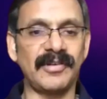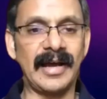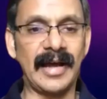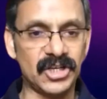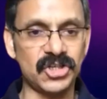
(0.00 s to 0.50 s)

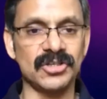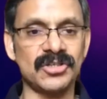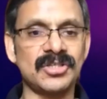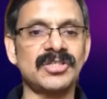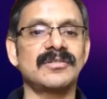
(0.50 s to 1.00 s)

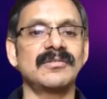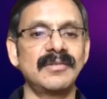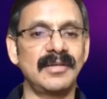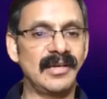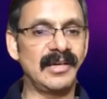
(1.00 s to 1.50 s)
actions
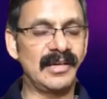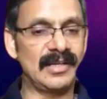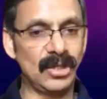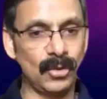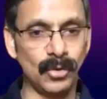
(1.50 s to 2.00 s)
and
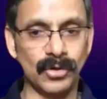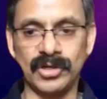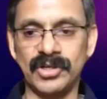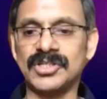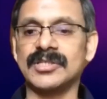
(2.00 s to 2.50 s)
the
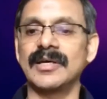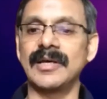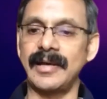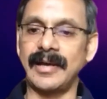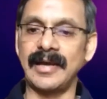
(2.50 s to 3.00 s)
owners
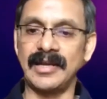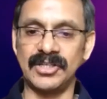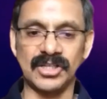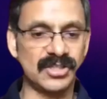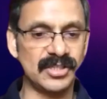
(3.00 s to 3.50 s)
and
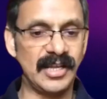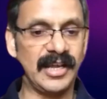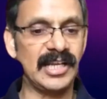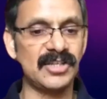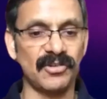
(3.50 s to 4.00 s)
just the
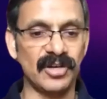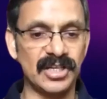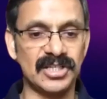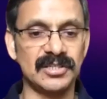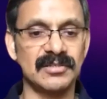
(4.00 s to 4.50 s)
dates for
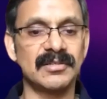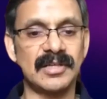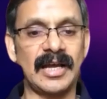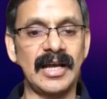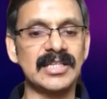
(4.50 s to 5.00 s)
each
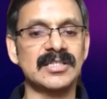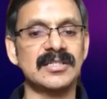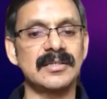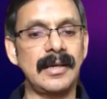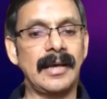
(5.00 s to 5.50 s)

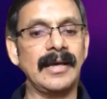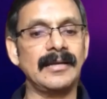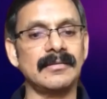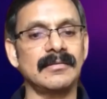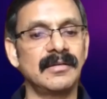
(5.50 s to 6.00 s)
tasks
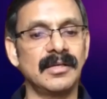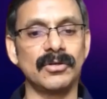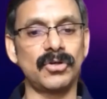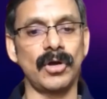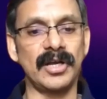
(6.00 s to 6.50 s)
and
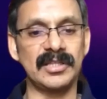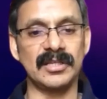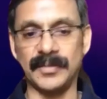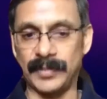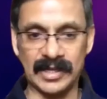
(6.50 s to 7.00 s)
drawing the
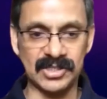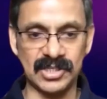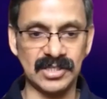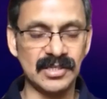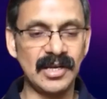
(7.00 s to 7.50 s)

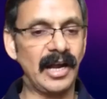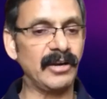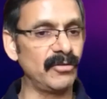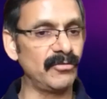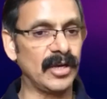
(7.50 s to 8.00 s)
dependencies. I
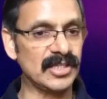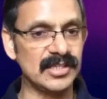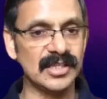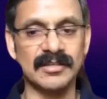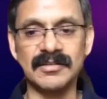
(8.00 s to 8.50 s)
don't know if you guys
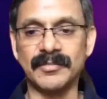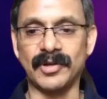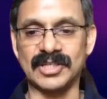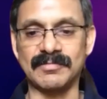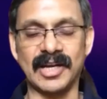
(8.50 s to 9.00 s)
did
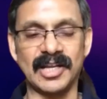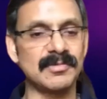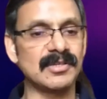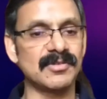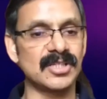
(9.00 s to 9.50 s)
project
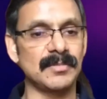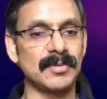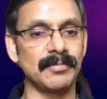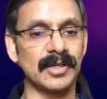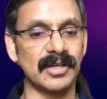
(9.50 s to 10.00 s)
management,
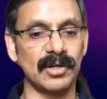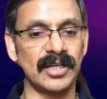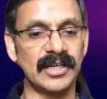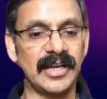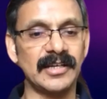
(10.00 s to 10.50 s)
CPM plot and all
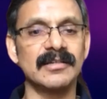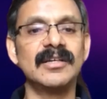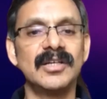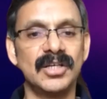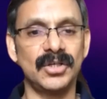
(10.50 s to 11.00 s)
that yet.
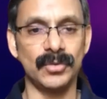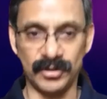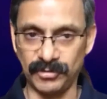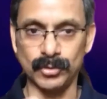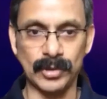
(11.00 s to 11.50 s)

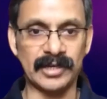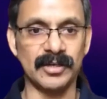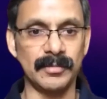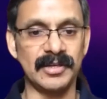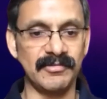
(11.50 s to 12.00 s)
If you do that, it
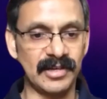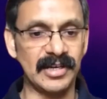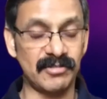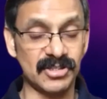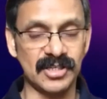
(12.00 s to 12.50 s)
will be very
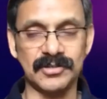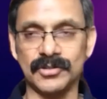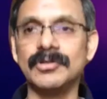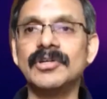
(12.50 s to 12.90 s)
interesting. So